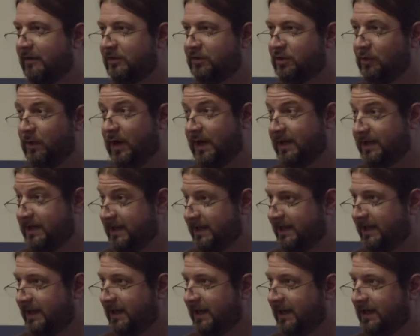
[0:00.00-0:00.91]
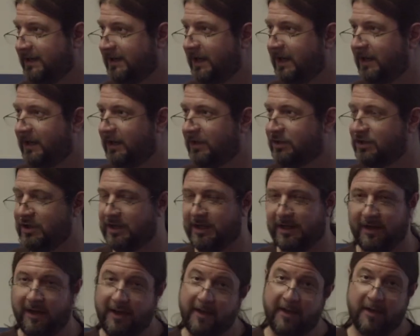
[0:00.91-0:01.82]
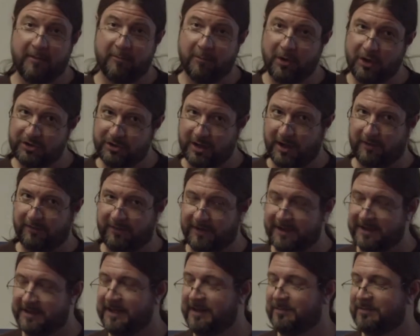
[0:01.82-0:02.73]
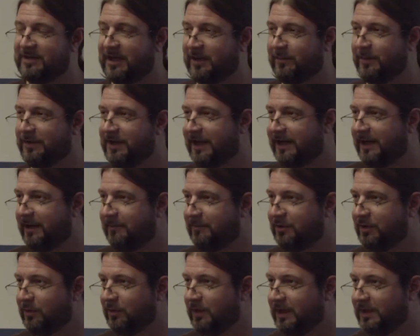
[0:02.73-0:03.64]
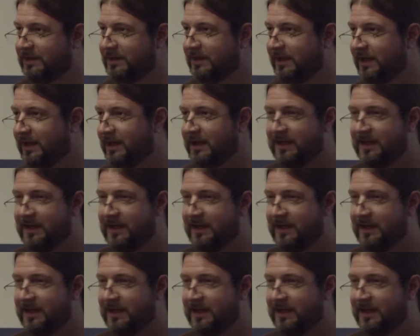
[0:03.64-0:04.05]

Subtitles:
Do I need an ontology? Most often it seems like when they come to us,